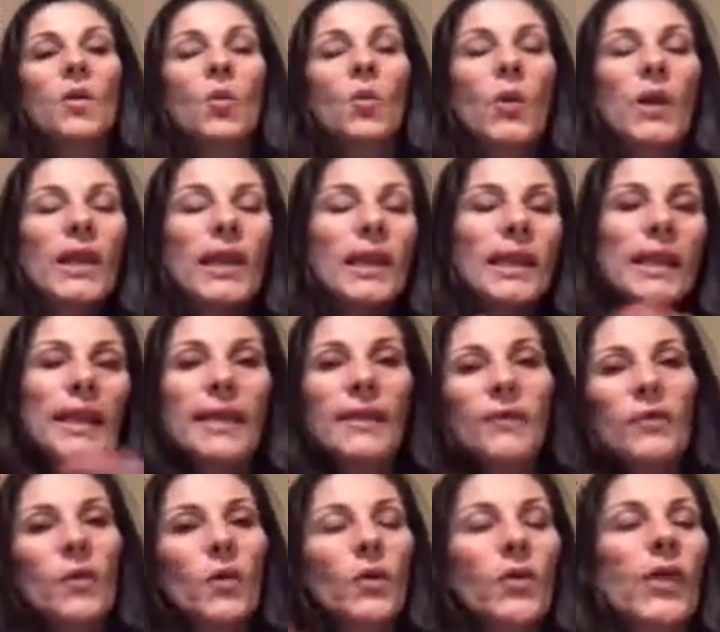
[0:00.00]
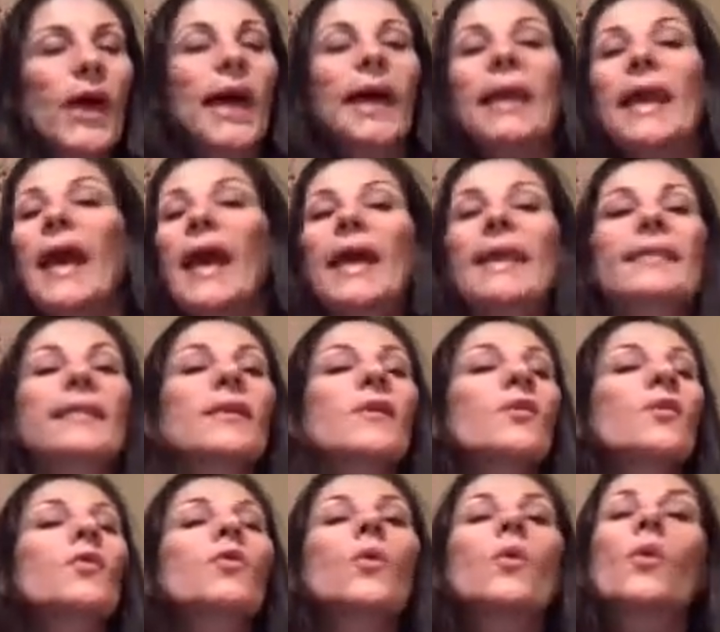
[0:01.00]
We leave all that at the
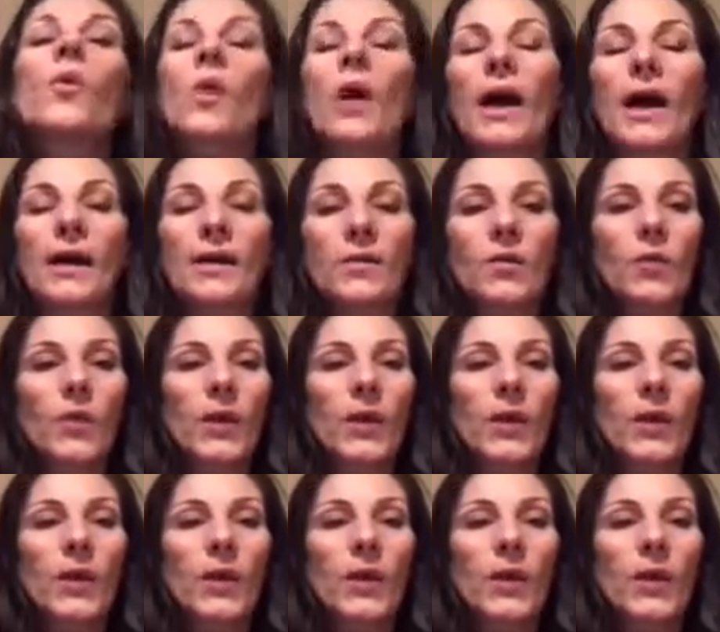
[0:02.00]
door.